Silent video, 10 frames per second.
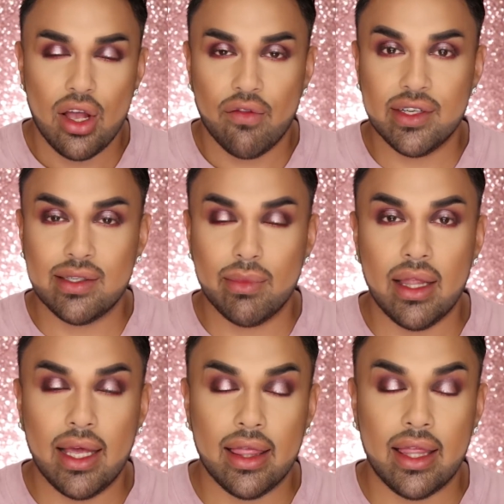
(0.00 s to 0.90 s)
For something
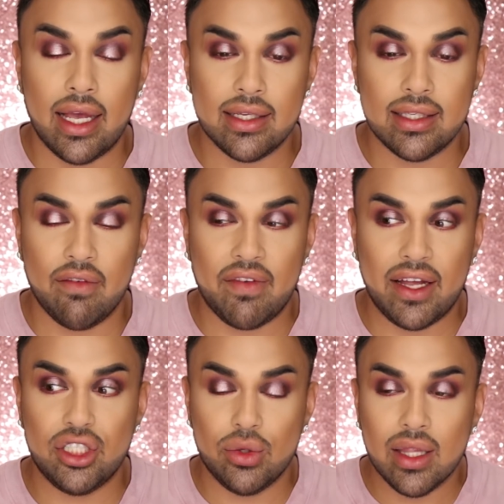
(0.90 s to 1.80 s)
like this, if I
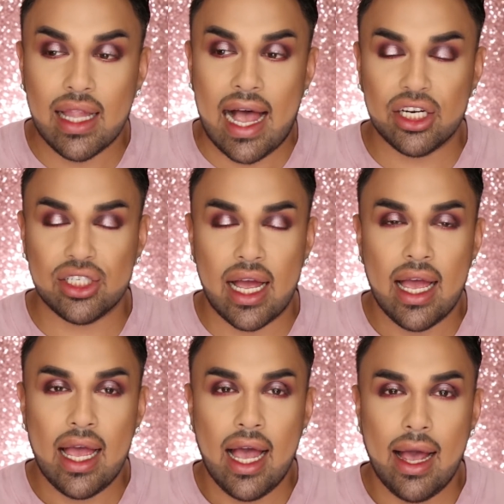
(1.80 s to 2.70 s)
do a lash,
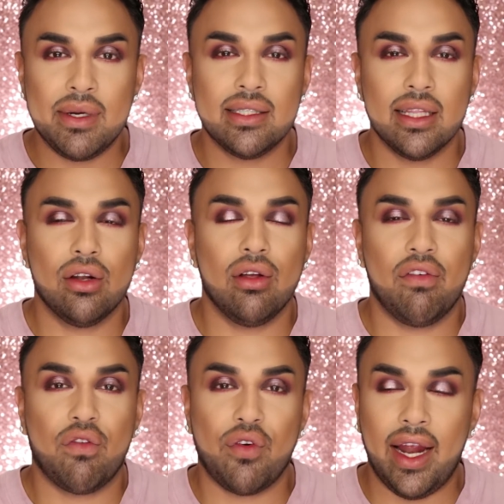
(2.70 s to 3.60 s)
I'm just a little
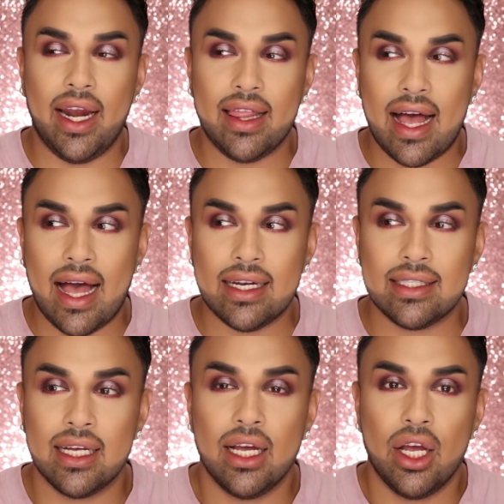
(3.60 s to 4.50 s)
afraid
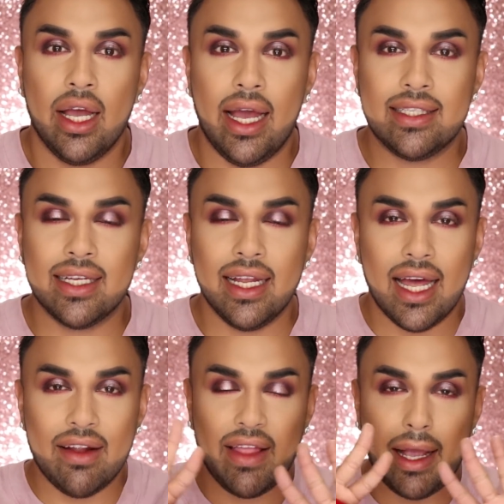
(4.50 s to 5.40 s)
that it's gonna
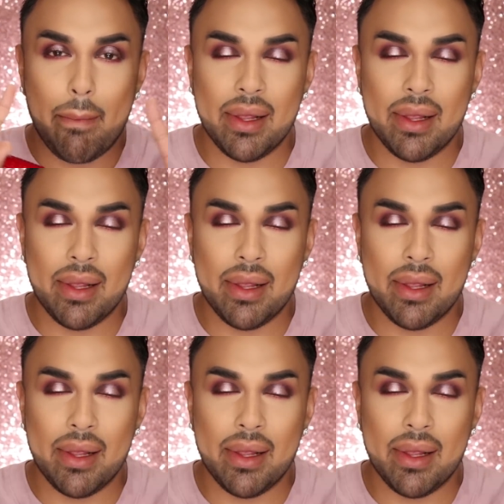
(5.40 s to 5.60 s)
kind of like